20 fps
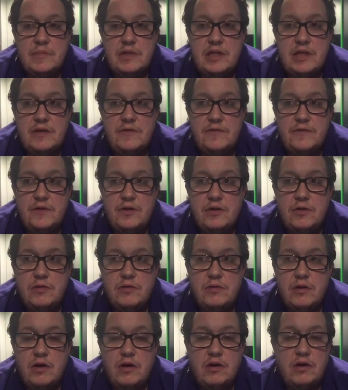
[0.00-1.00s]
if you
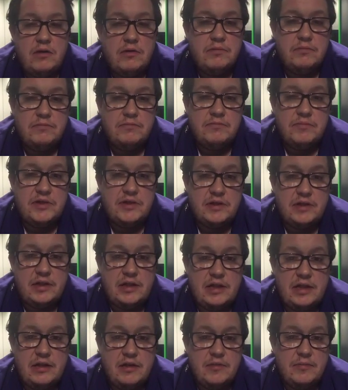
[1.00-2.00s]
are studying
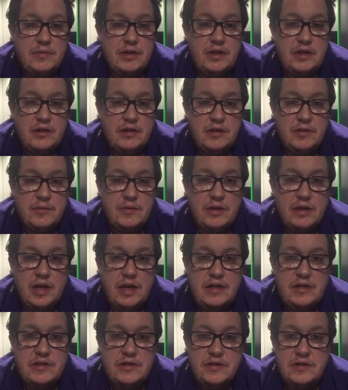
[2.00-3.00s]
here at Media and
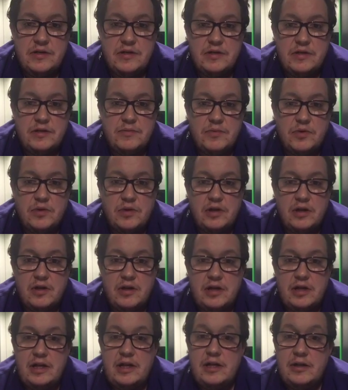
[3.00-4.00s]
Communications, it's more than
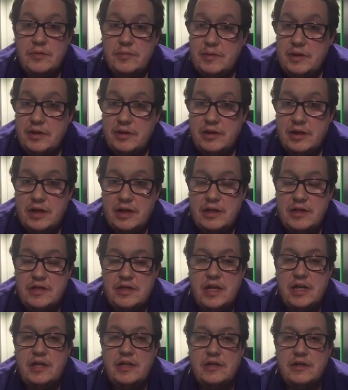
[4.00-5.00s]
likely you'll be looking at
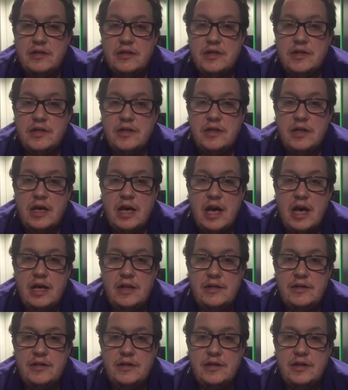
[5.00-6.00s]
Jennings
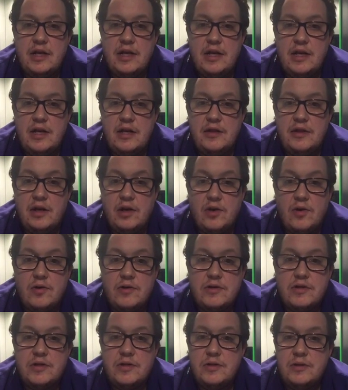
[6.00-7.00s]
and the
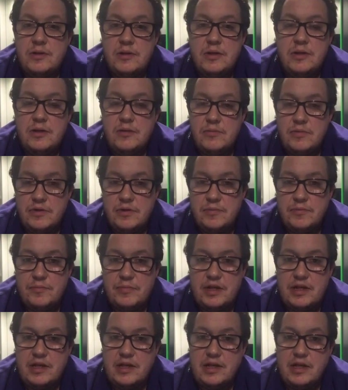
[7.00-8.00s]
Locks, with them
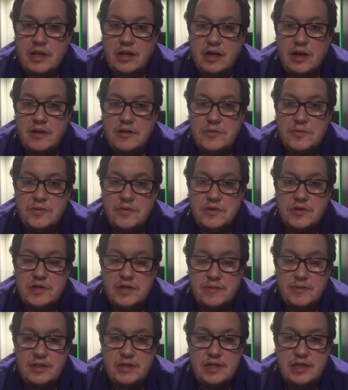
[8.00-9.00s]
being in close
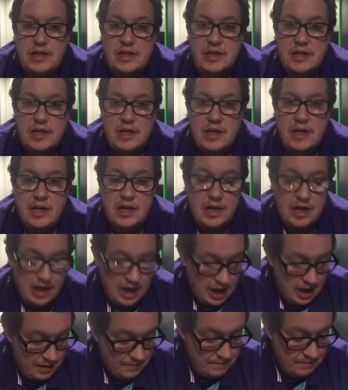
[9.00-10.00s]
proximity.
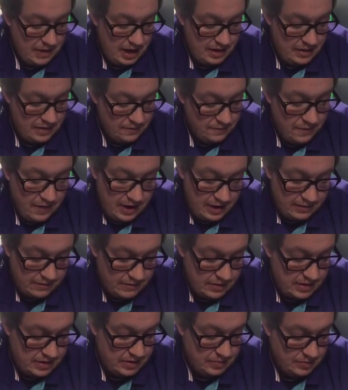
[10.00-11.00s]
And they're fairly
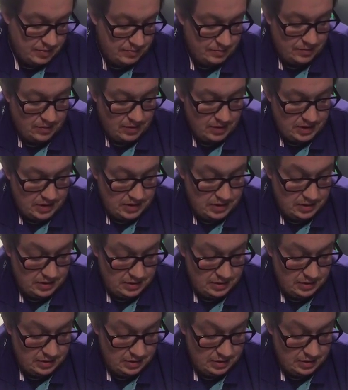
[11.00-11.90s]
reasonably priced